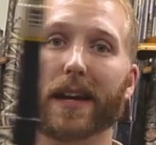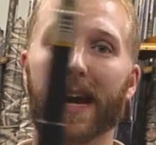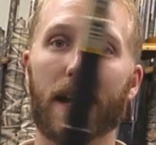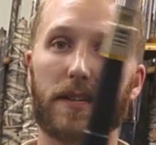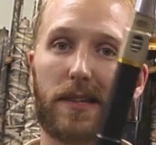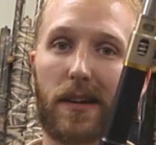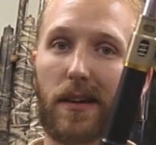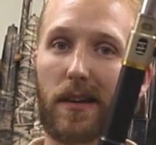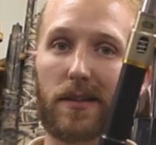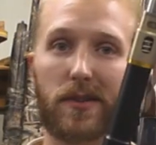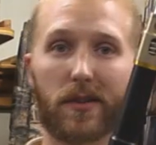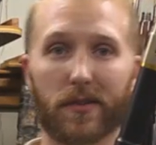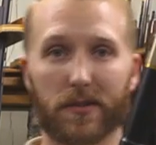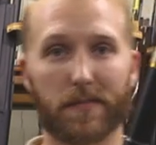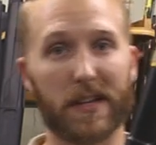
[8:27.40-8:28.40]
gas guns,
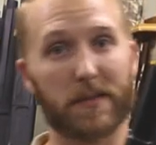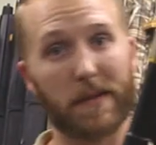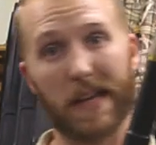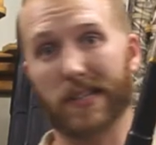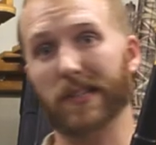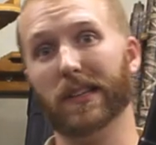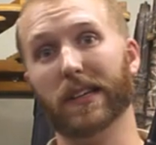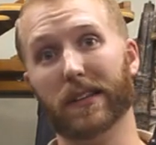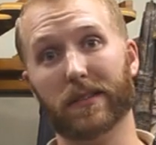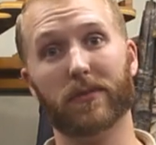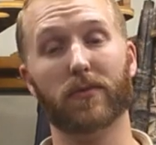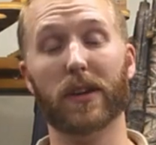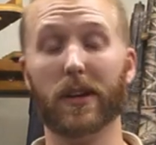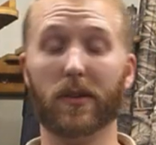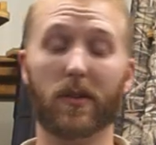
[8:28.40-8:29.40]
or especially
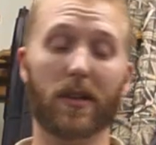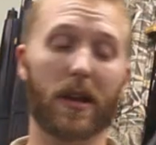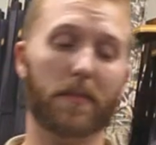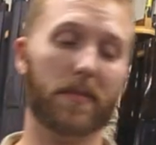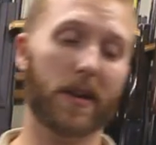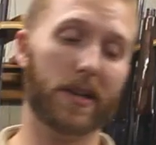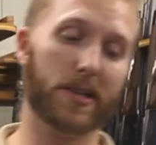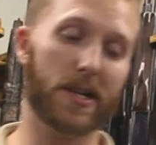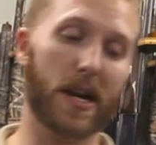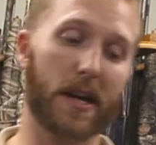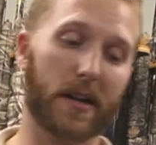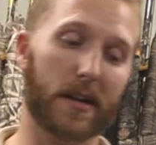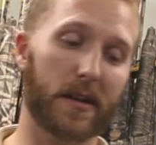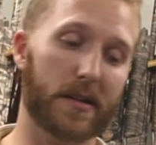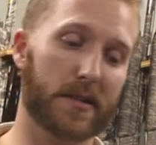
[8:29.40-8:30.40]
recoil operated
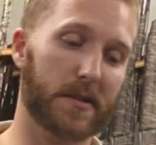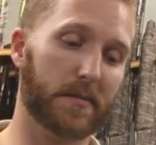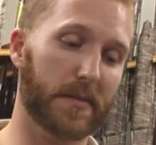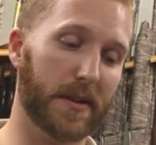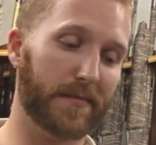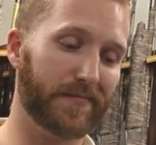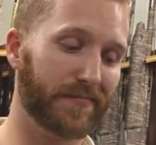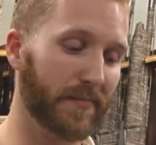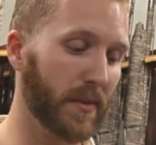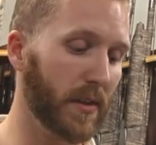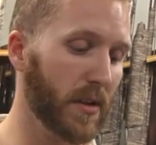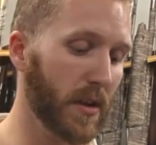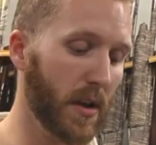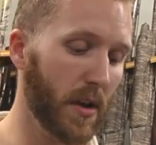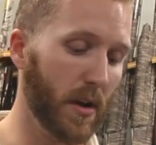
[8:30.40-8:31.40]
shotguns. But
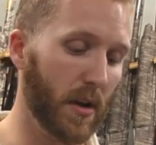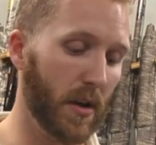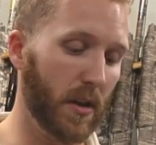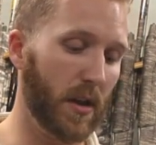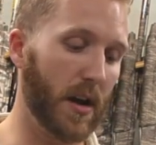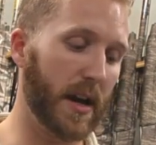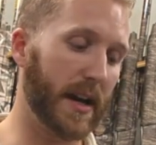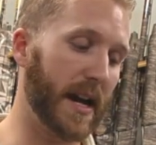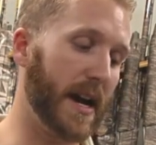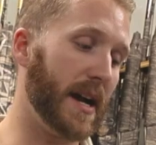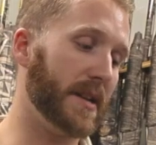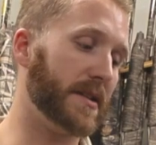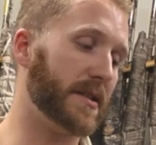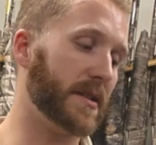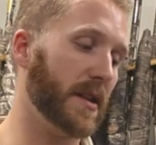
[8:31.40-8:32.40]
well, all right,
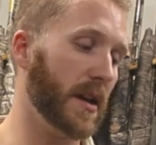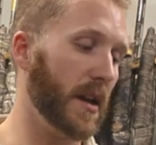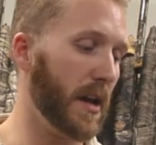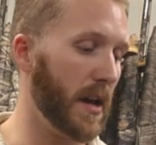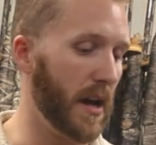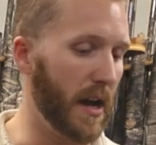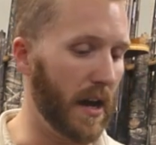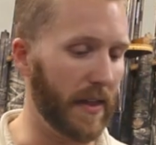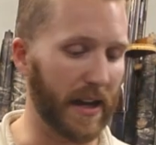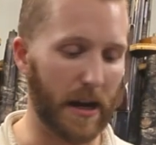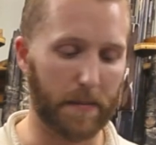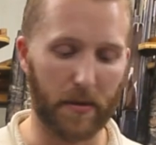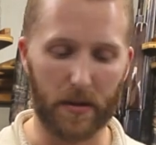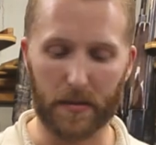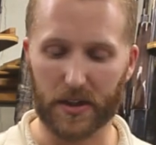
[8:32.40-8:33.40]
guys, I think I
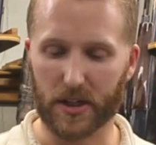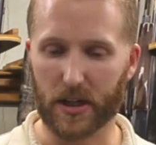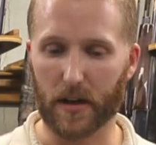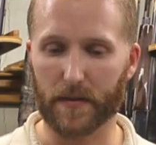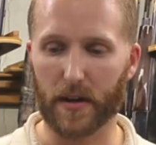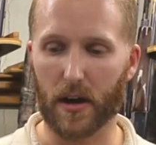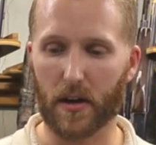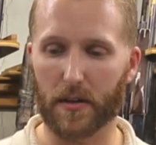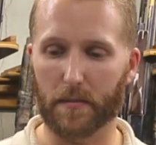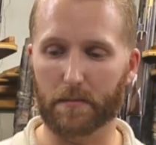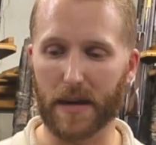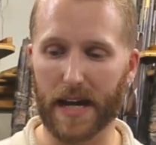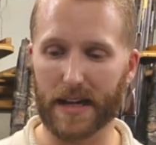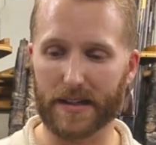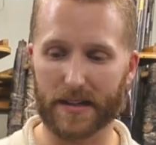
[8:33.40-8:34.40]
pretty much covered all the
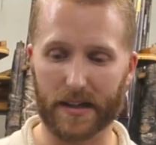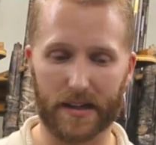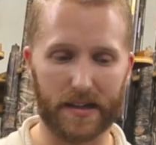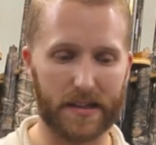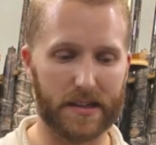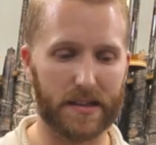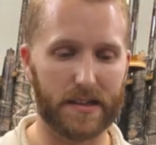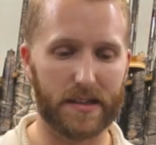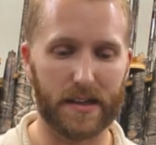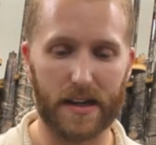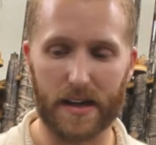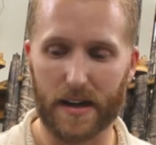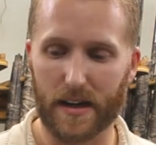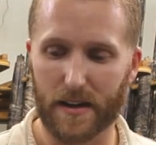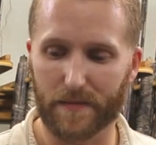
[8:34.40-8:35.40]
basics.
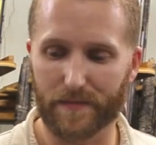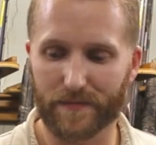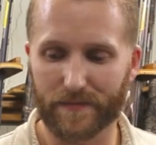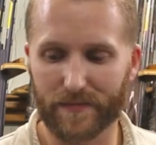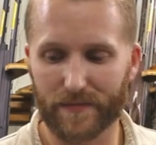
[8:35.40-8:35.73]
Oh